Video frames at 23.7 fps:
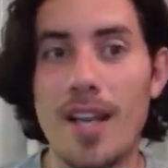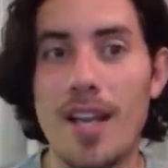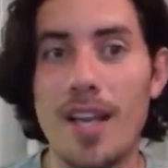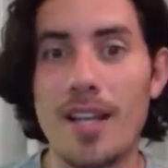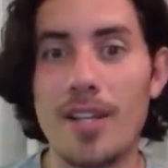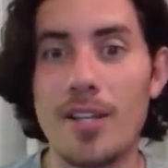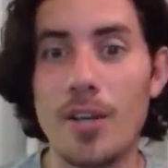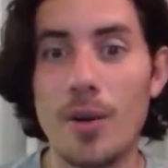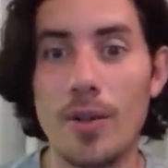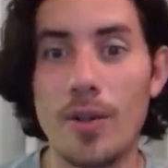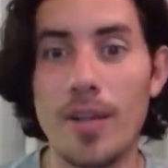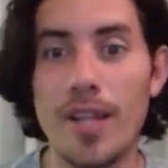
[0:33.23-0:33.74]

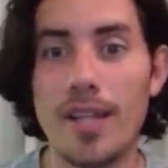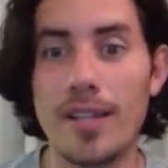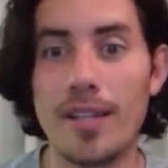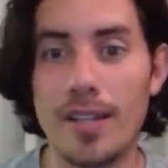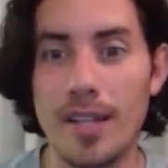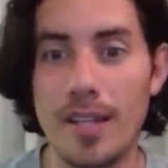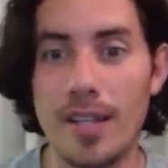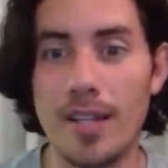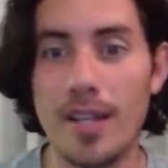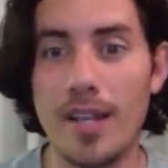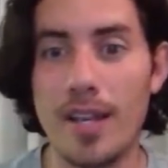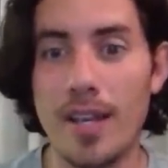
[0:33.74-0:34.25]
I know
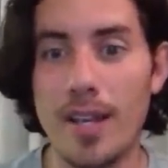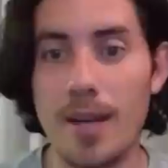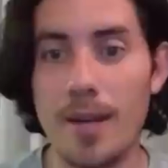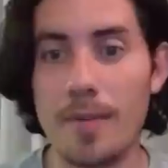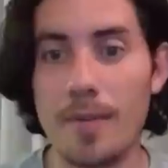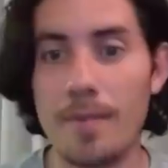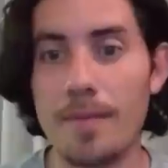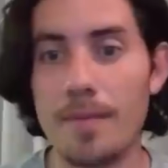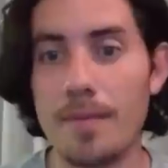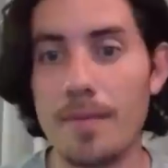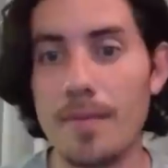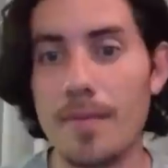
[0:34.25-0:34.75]
that
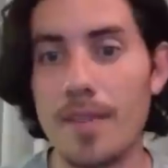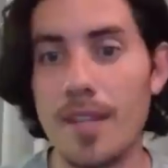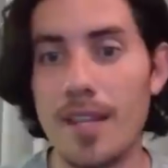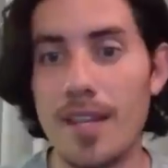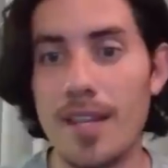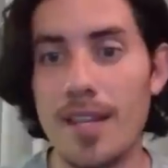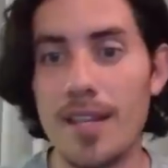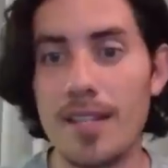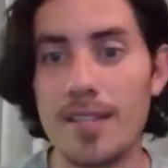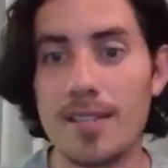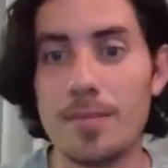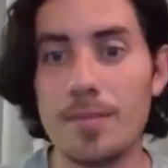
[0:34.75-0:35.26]

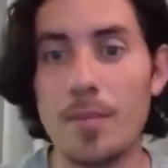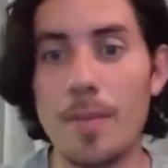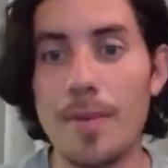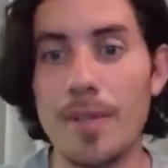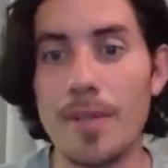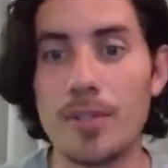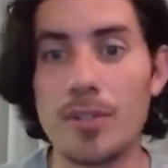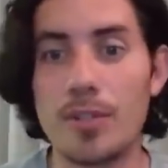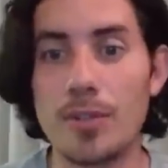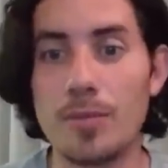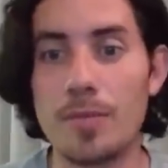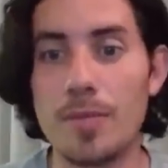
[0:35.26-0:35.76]
it's a
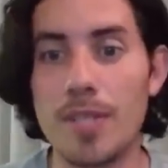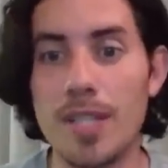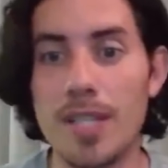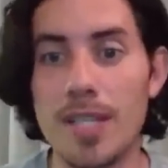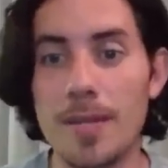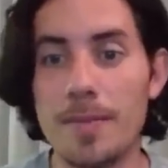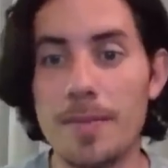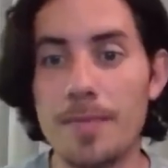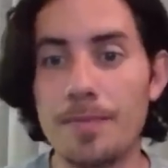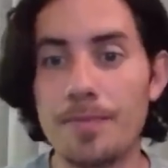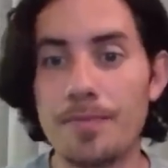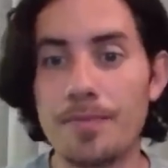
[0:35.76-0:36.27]
moment to
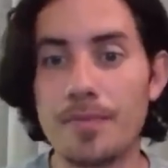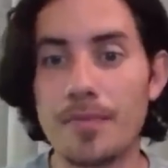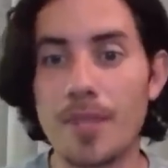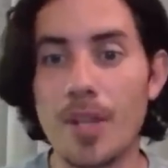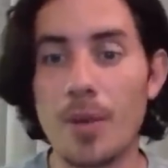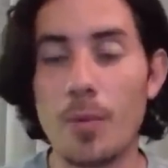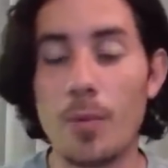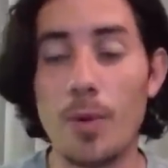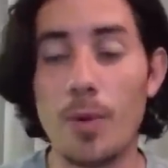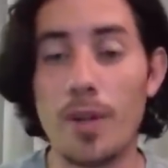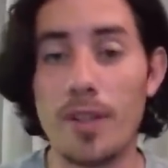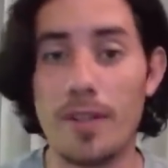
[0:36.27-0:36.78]
be
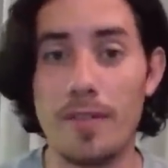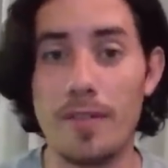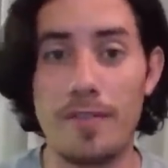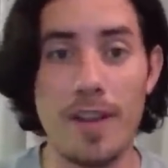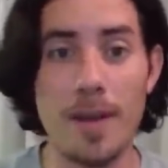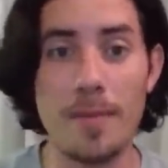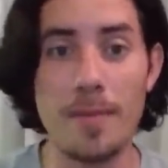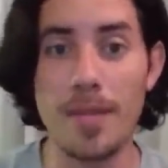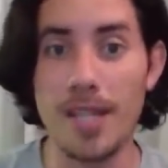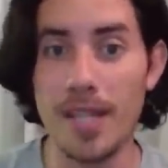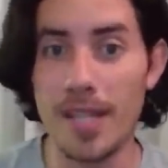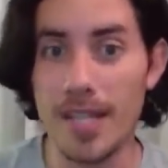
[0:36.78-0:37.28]
with the
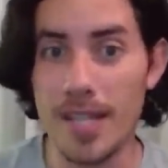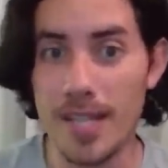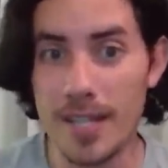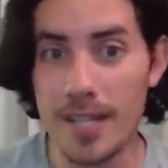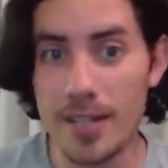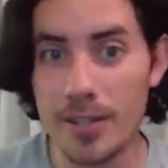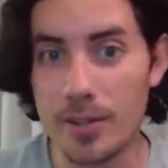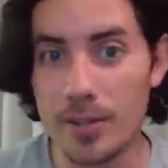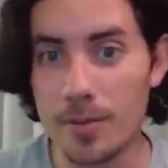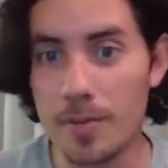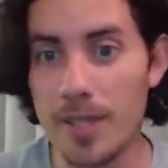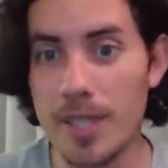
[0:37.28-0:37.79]

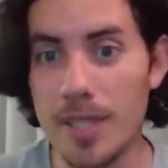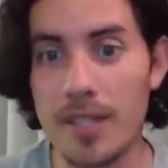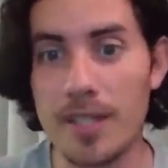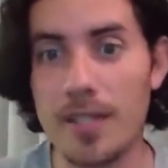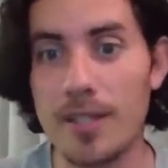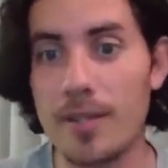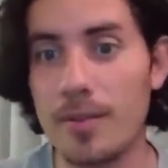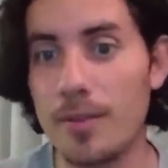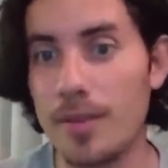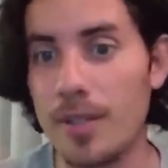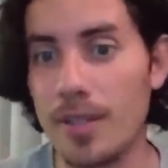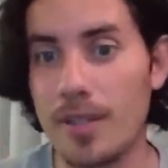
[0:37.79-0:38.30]
family, to
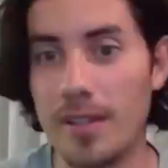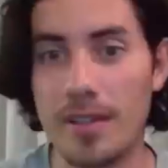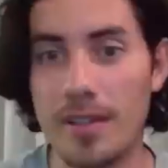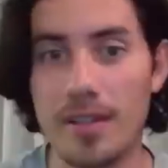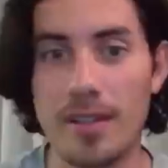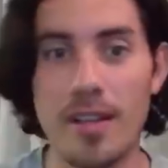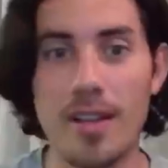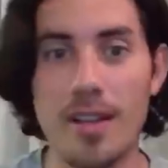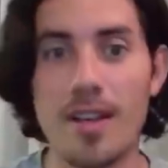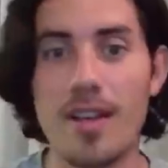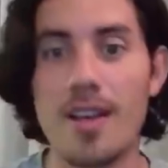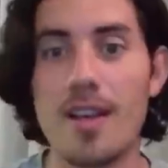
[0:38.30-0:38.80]
be with
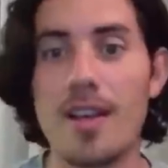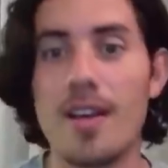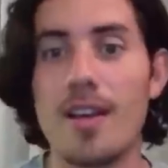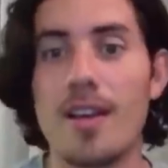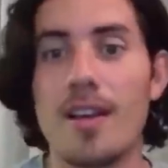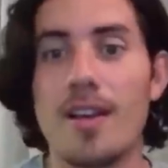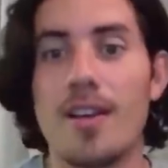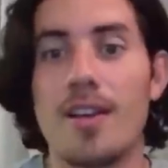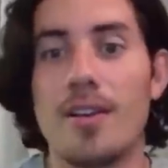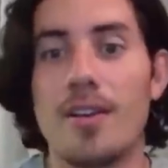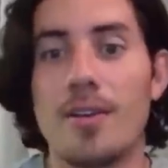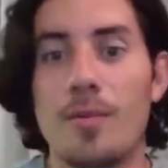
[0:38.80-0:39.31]

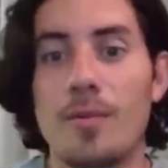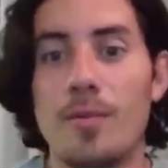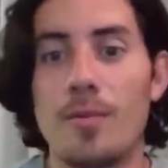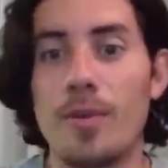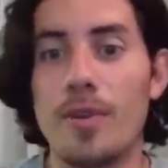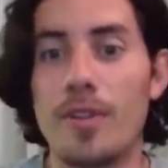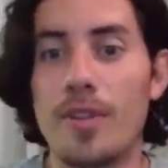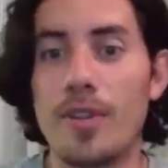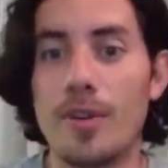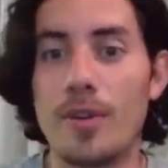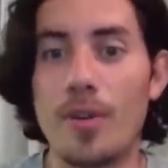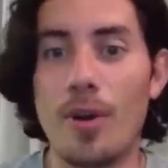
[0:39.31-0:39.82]

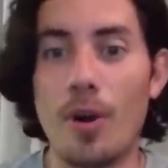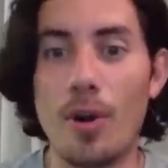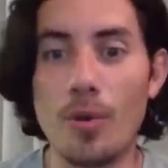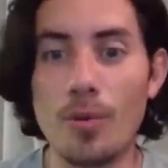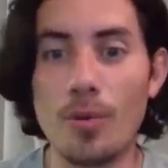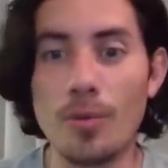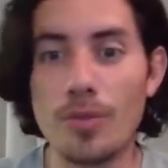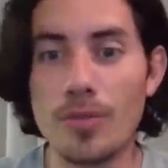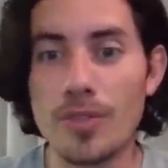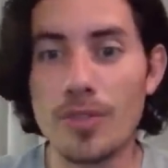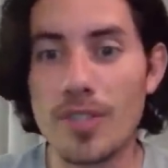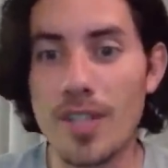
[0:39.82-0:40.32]
your
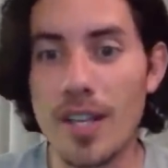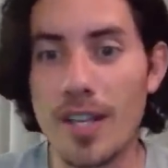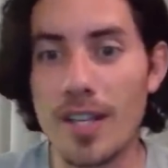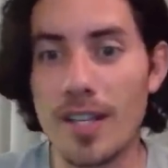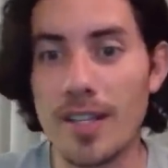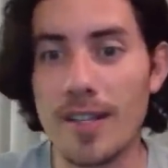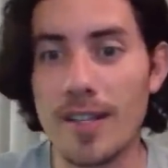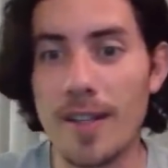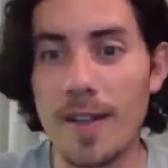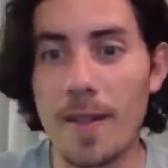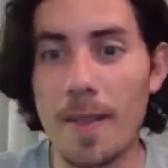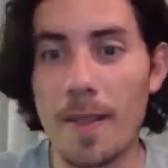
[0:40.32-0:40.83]
owns,
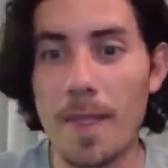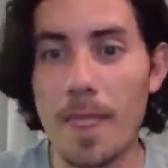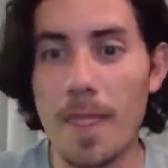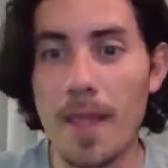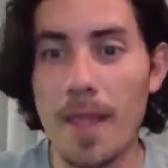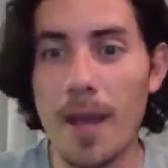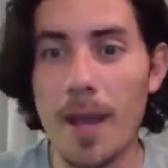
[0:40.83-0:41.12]
and